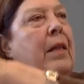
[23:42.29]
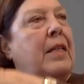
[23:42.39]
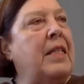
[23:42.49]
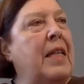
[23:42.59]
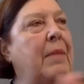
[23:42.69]

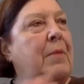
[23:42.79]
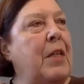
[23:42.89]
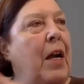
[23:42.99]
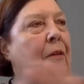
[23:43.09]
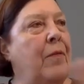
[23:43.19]
the same
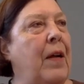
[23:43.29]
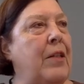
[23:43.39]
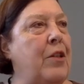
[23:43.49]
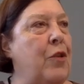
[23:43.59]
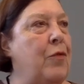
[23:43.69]

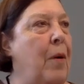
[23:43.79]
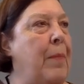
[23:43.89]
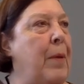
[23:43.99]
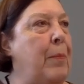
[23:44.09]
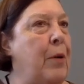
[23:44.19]
sacrifices
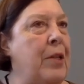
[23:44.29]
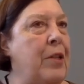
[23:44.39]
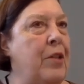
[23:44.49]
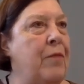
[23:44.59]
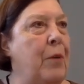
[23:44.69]
from the
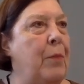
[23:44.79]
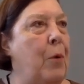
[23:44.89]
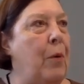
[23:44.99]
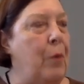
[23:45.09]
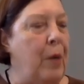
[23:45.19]
priests
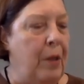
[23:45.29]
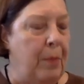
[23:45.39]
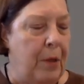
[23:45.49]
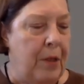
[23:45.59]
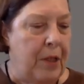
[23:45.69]
viewpoint. What do the
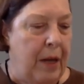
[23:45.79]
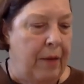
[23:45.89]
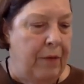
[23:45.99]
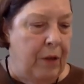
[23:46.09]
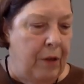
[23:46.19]
priests
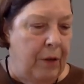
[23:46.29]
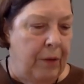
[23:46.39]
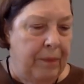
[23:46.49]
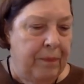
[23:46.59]
have to do?